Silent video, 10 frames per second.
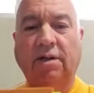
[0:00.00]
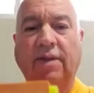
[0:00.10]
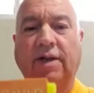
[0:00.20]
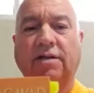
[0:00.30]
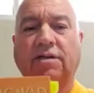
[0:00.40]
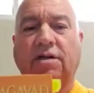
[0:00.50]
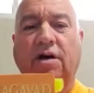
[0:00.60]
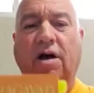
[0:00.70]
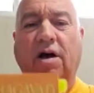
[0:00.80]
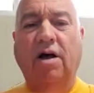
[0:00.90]
that is
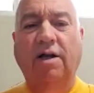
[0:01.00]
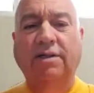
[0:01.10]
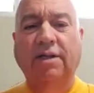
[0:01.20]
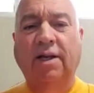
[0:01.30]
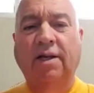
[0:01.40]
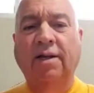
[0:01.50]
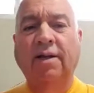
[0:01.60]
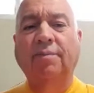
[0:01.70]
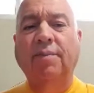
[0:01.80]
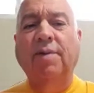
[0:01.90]
causing
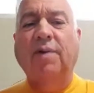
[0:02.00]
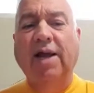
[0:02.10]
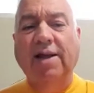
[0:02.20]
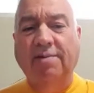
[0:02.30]
people like